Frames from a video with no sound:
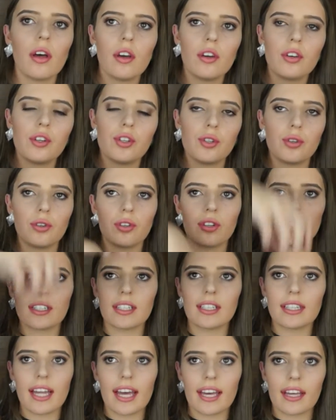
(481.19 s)
short
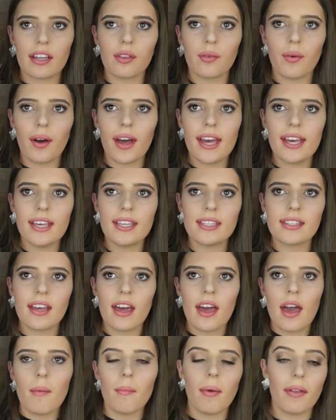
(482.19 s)
lengthways,
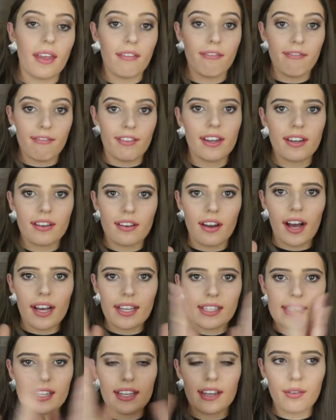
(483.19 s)
but they fit
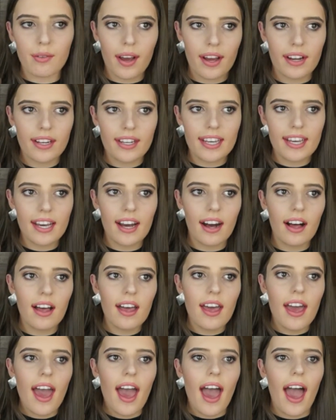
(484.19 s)
nicely around here,
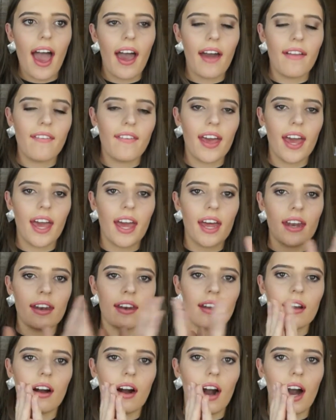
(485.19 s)
and
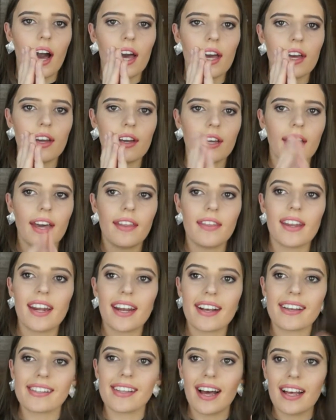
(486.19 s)
then I get the
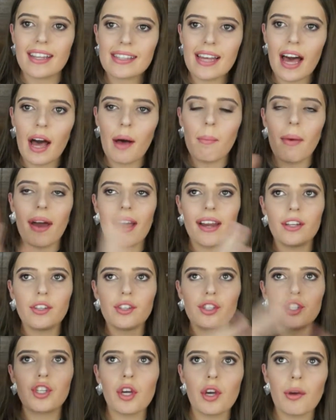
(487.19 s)
next size up and
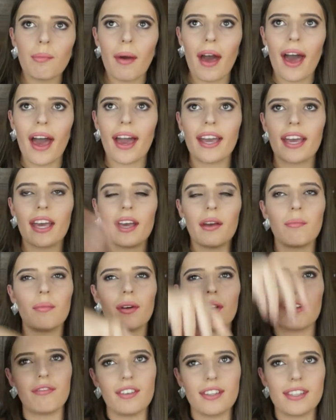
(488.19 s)
it's too baggy,
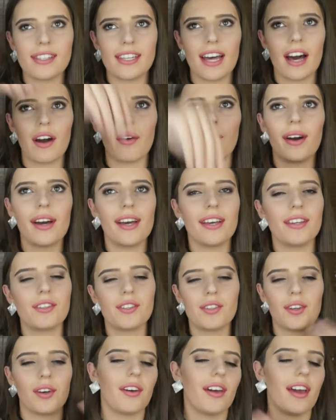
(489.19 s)
but it fits that way,
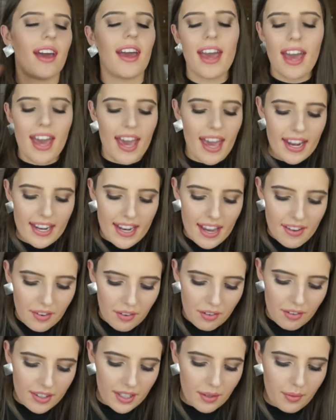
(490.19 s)
so it
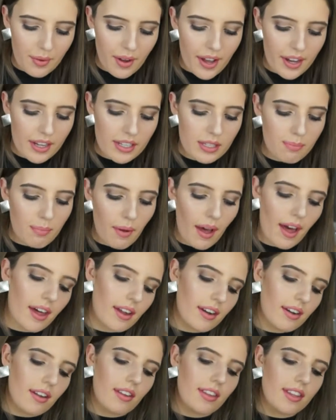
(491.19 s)
never really works. But
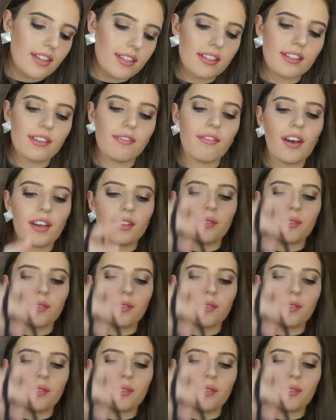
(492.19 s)
this is the first